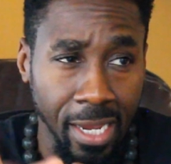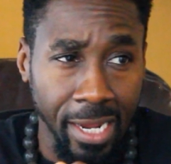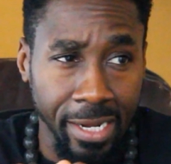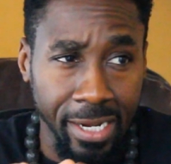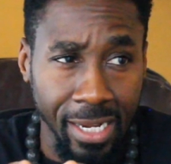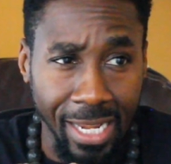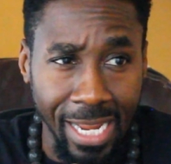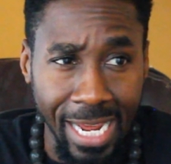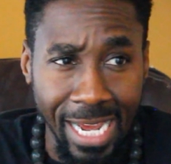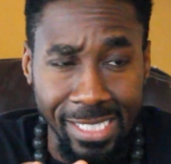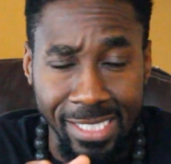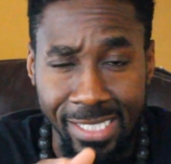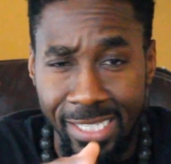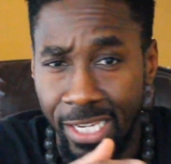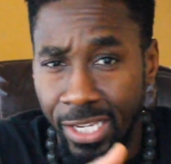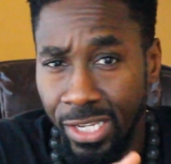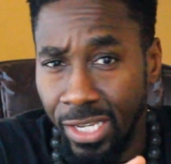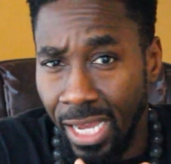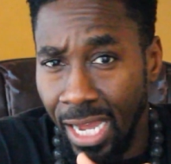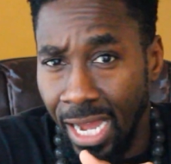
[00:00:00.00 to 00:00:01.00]
And the last
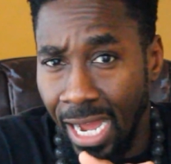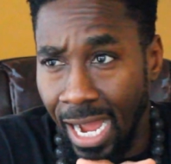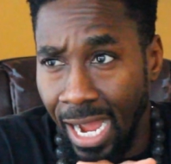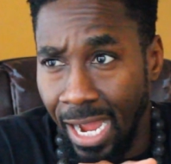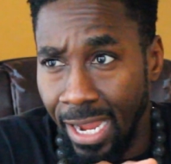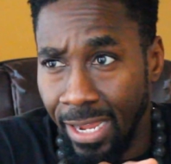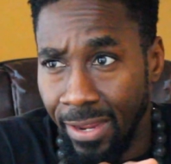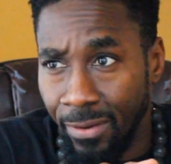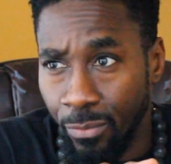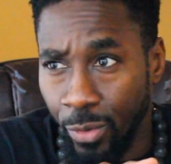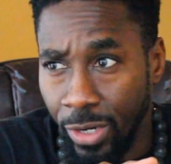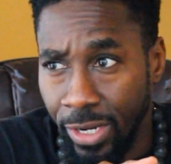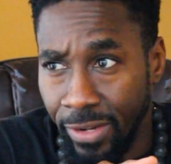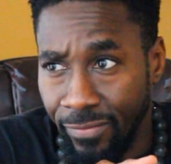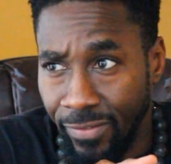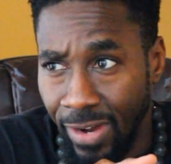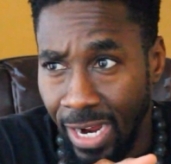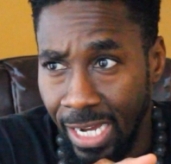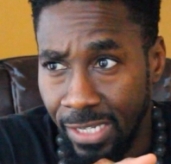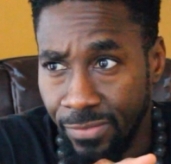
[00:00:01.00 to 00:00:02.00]
thing I would
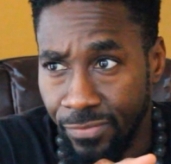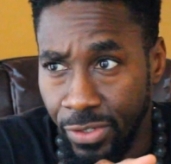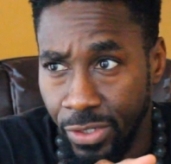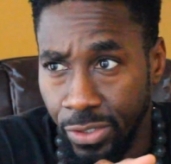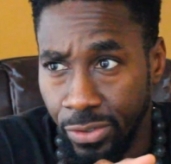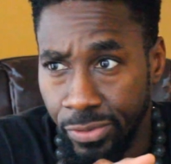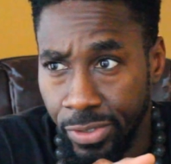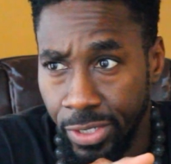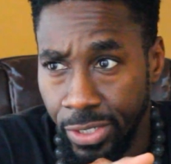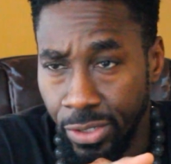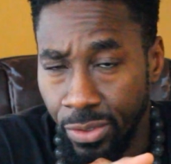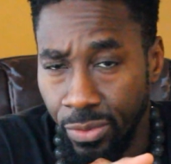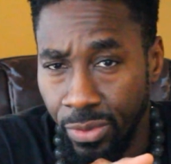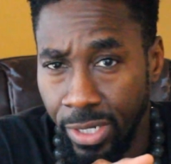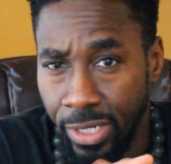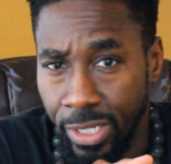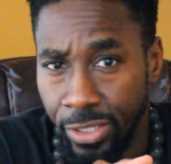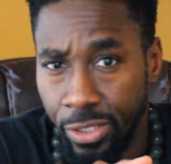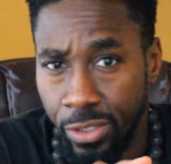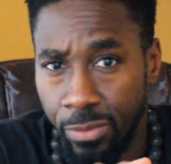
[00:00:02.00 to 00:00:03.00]
advise for you to
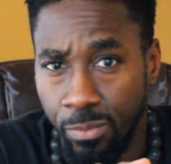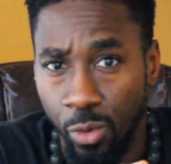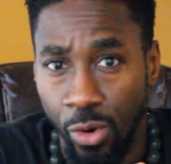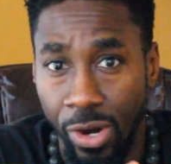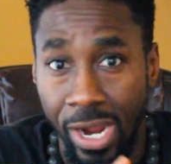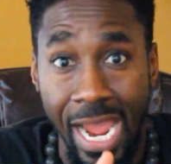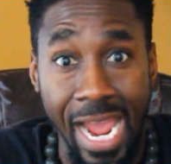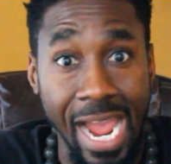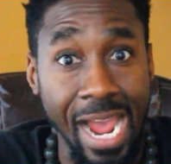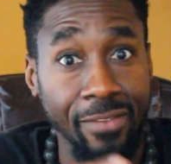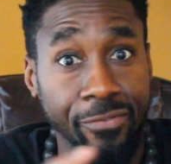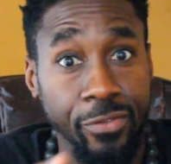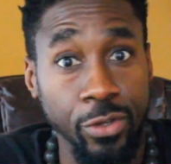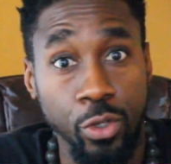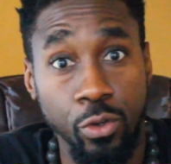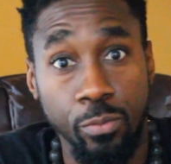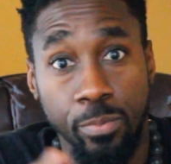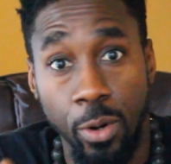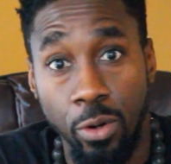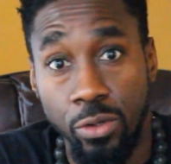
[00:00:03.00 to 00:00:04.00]
do, and this is more after
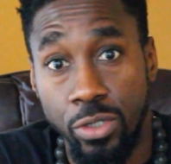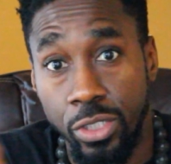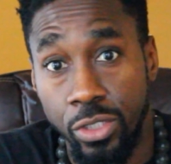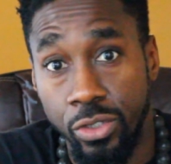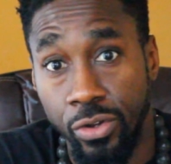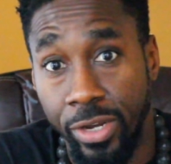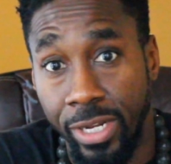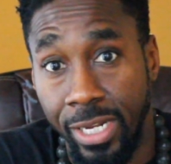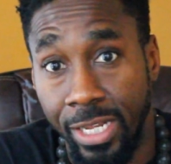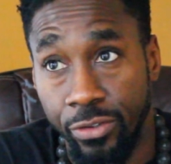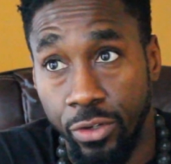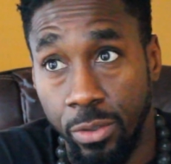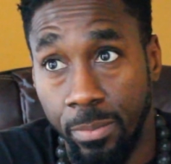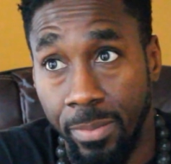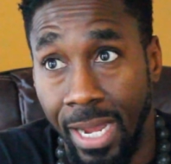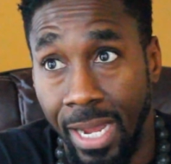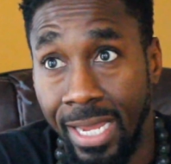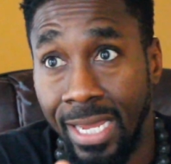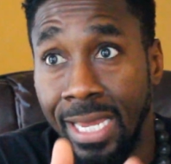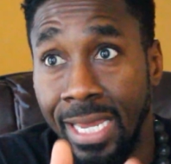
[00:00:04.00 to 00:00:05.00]
you purchase your electric
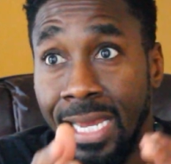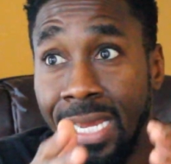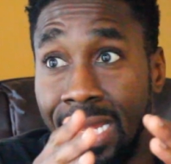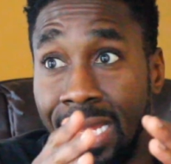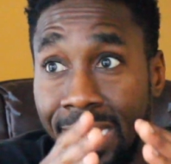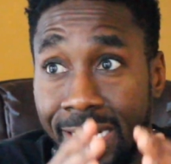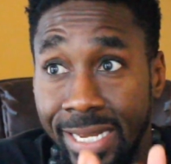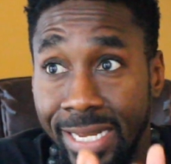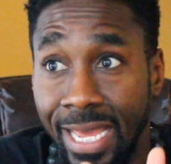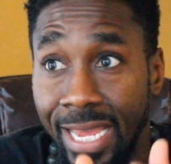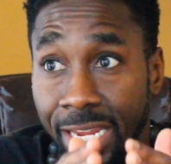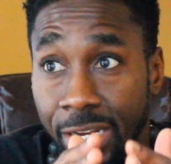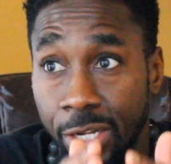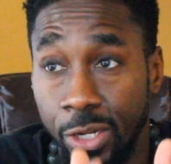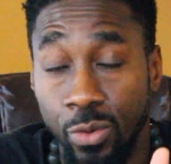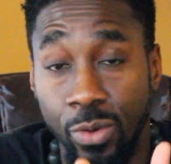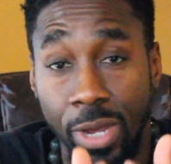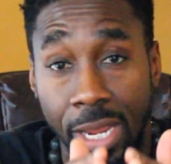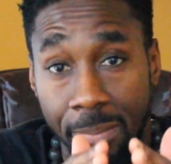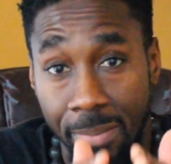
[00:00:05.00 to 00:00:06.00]
bike, take
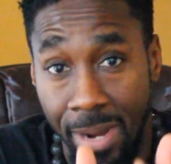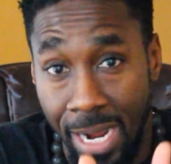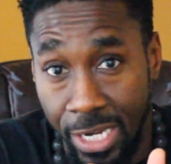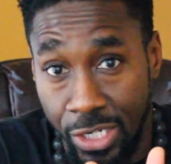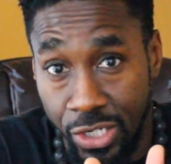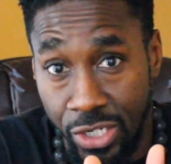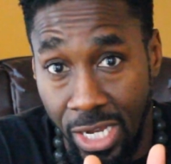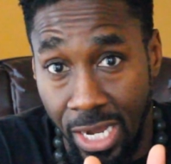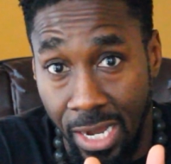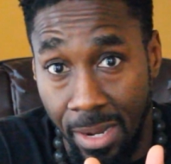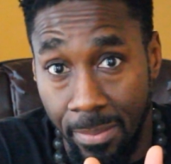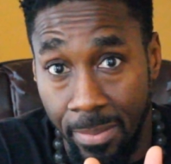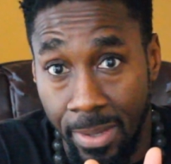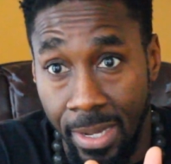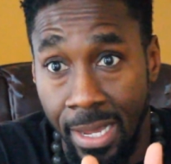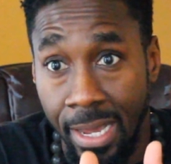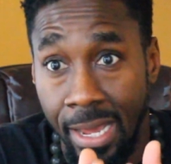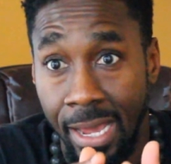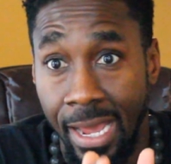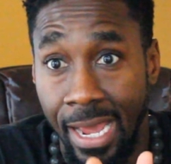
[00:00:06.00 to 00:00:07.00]
it to a bike
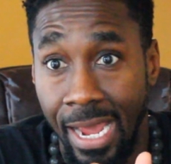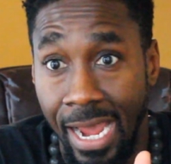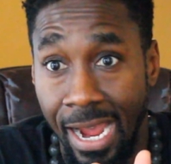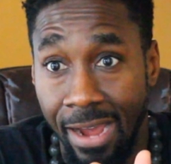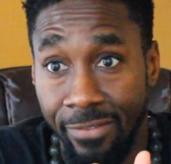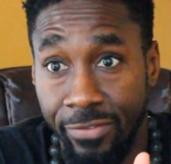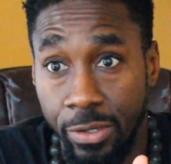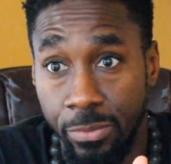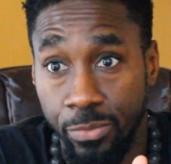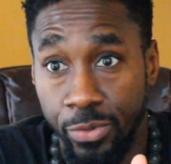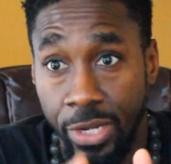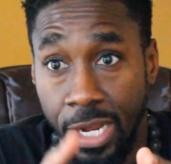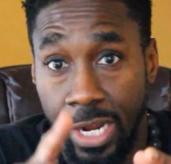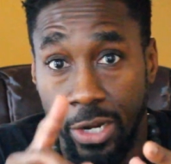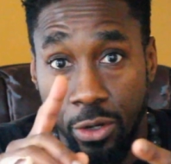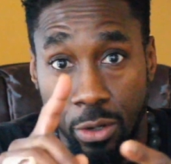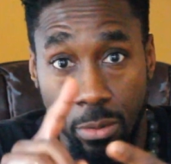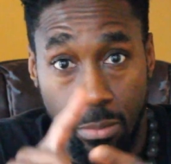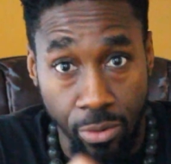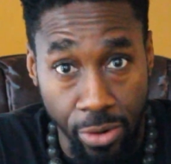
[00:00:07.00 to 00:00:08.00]
shop, have them
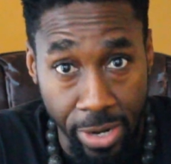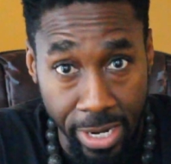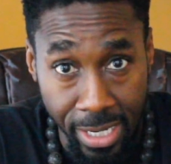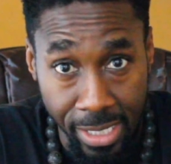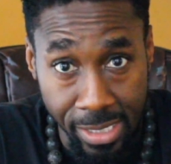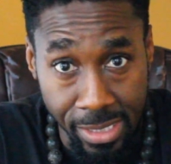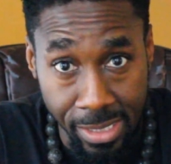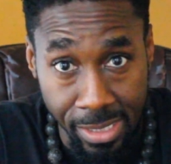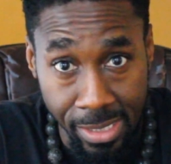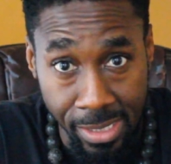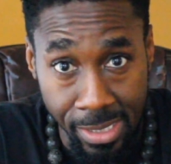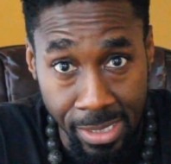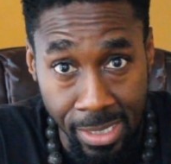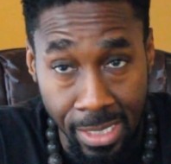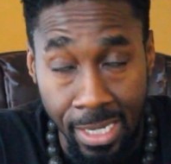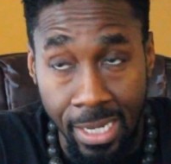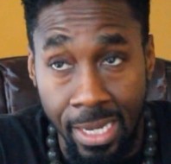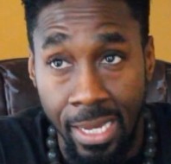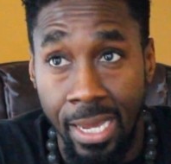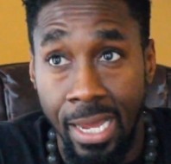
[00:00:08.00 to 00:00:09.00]
check your brakes,
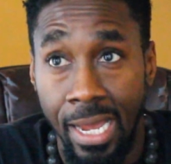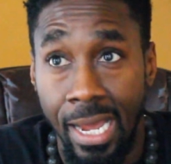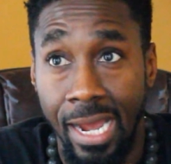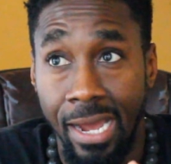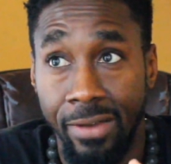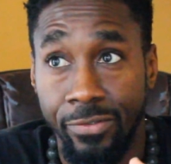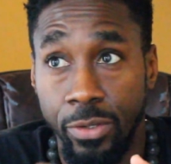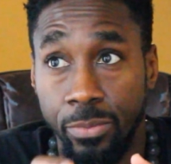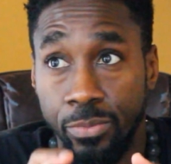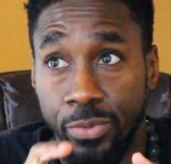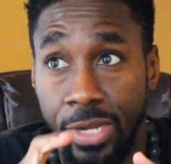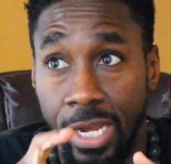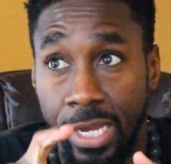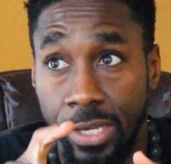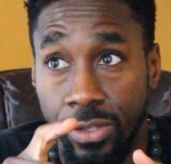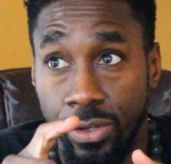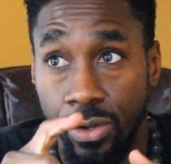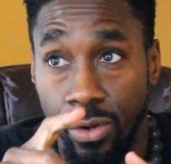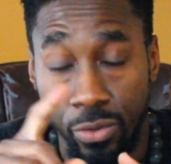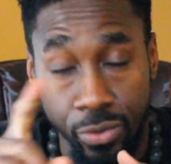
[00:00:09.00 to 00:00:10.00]
have them
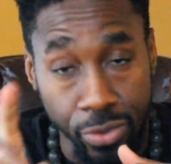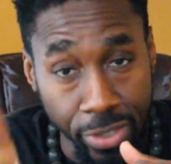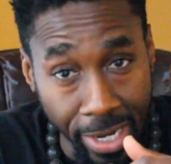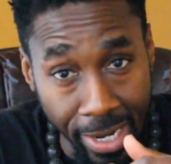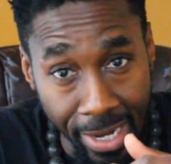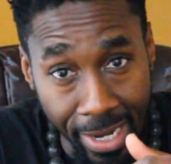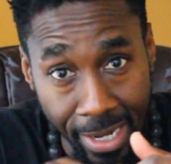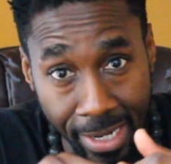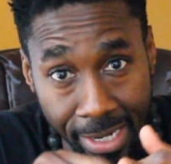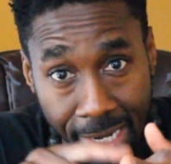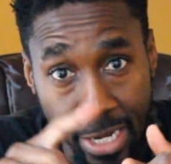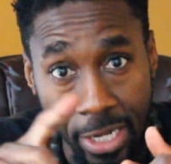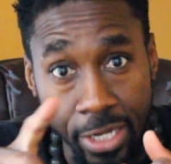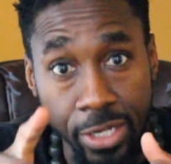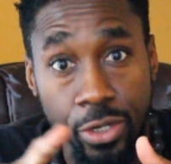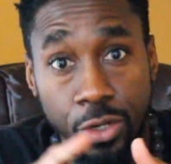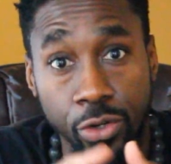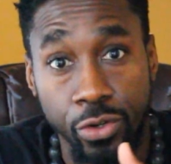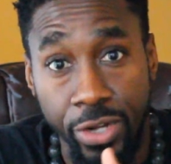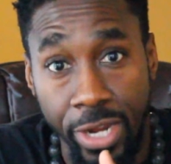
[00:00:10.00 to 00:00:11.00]
check your chain
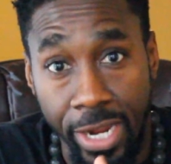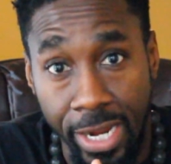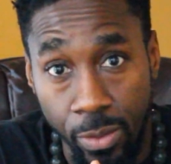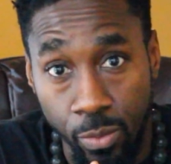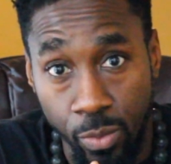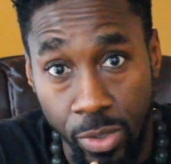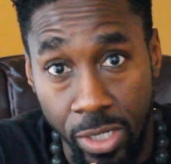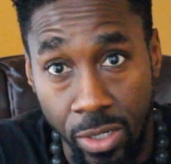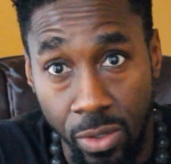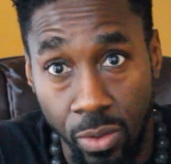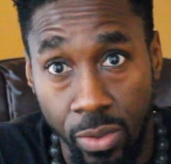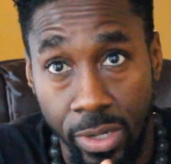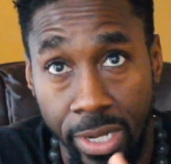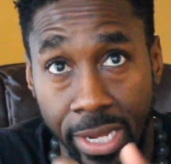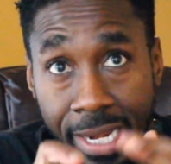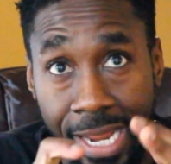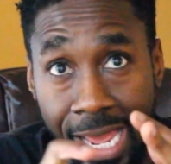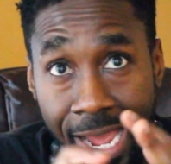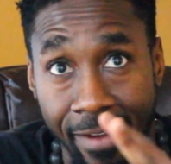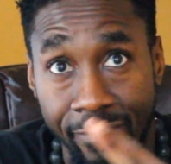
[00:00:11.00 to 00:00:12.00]
and your chain wheel,
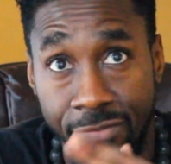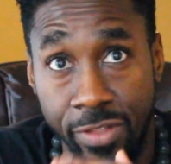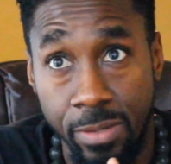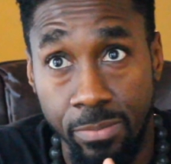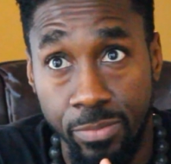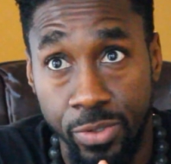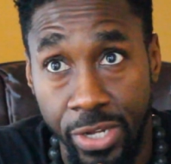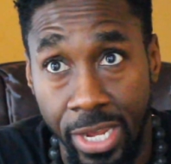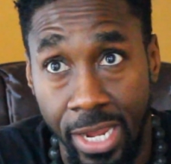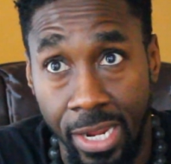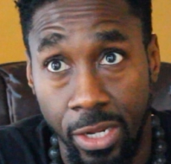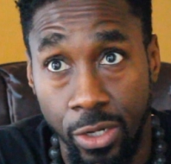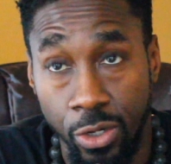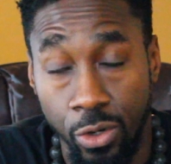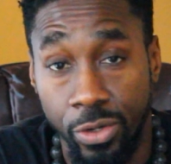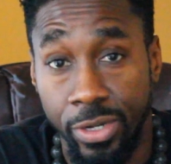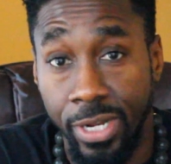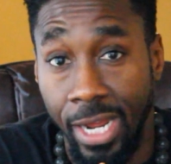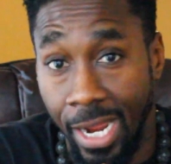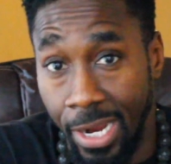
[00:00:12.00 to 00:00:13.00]
and have them check
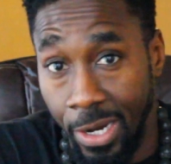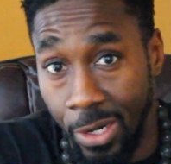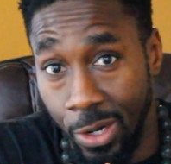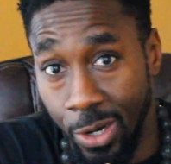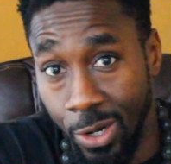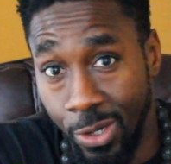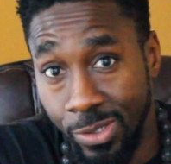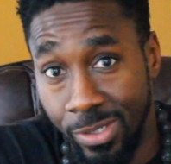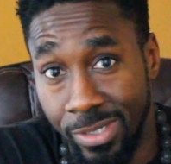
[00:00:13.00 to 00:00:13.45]
your tires.